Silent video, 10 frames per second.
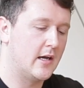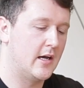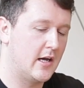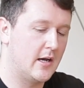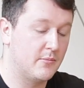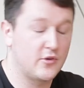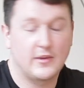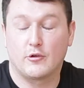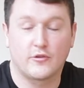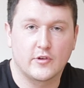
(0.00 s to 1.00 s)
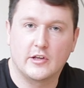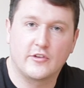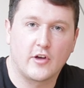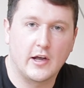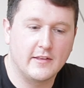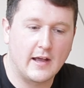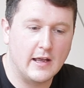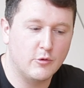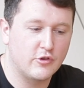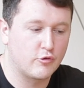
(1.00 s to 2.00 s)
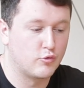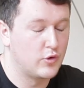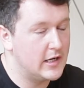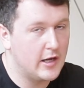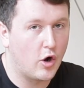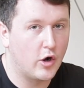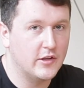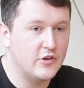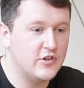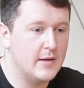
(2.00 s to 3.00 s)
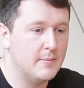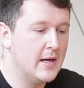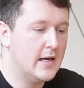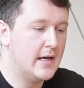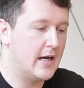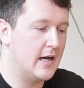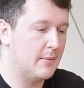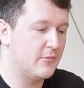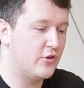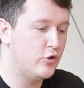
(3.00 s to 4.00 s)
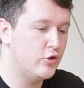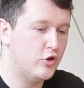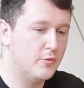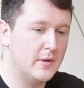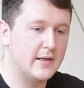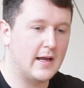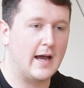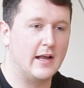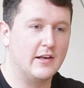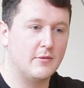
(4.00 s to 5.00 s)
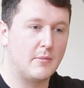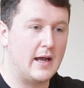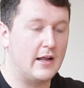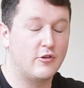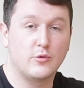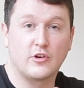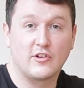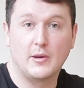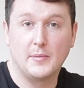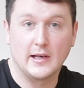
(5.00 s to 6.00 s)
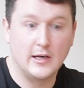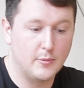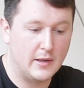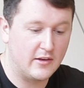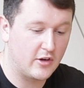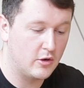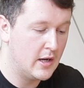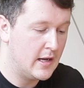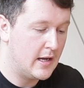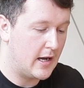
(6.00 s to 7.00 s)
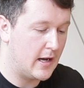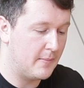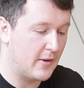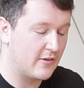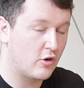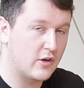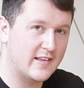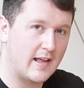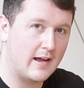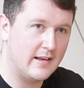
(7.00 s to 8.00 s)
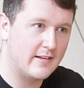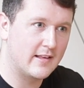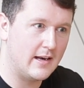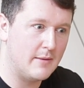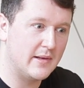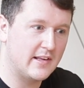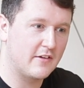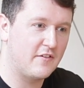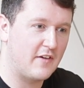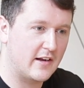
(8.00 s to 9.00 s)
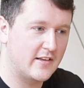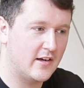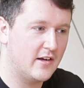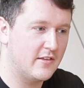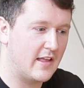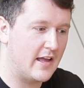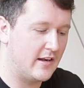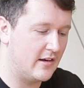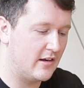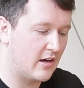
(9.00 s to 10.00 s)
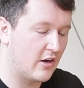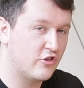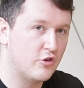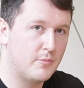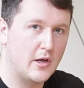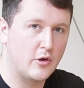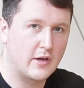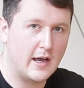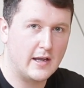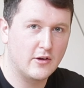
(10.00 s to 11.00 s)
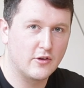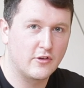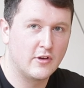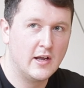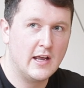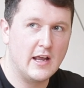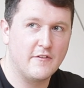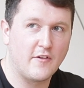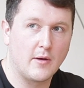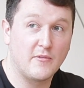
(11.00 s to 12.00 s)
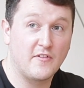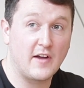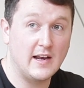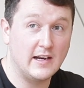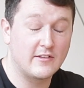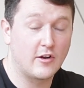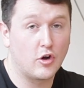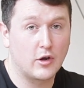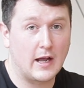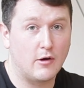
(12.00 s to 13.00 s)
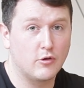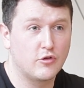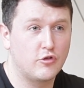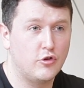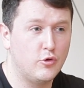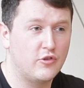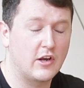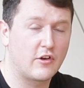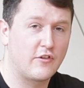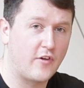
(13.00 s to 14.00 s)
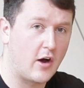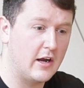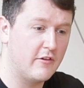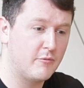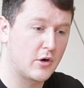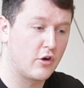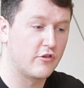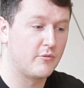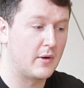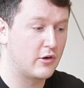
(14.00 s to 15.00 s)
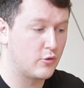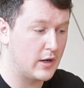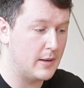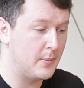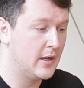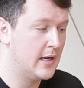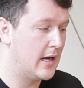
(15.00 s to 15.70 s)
So that was obviously a sign that it was just really hot in the gym, too humid, and my hands were just slipping a little bit. So as long as that is the limiting factor, then I should be okay, because if I'm failing to lock out 265 because of my grip,